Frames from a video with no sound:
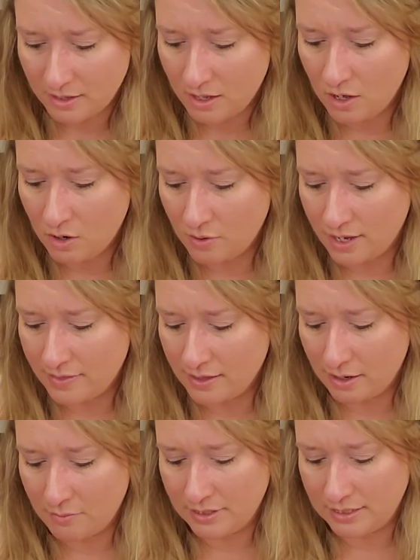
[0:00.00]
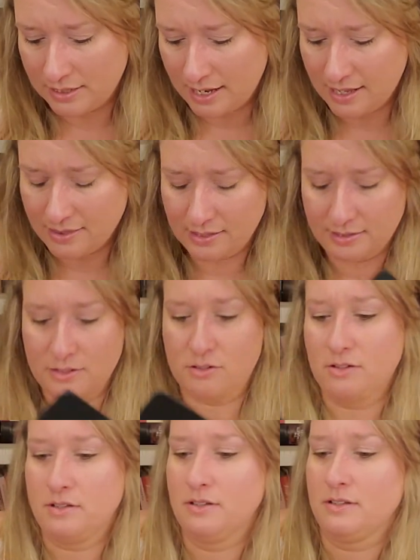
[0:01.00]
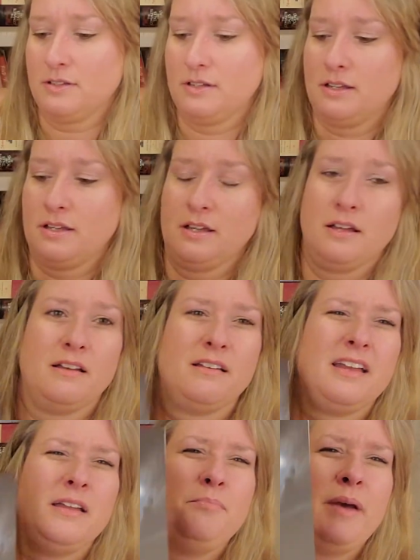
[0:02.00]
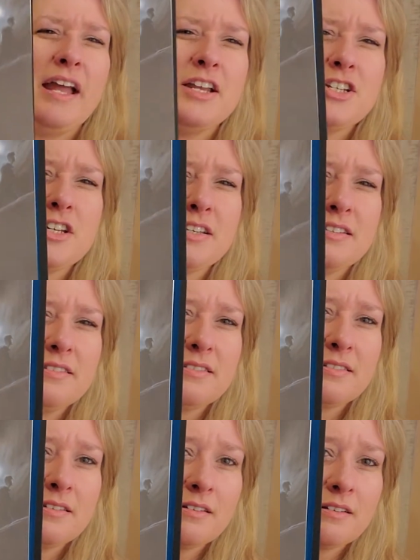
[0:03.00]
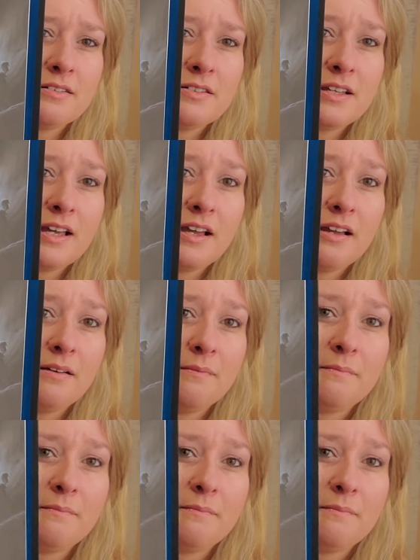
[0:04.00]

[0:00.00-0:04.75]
oh, and then I really like the little end pages. You see,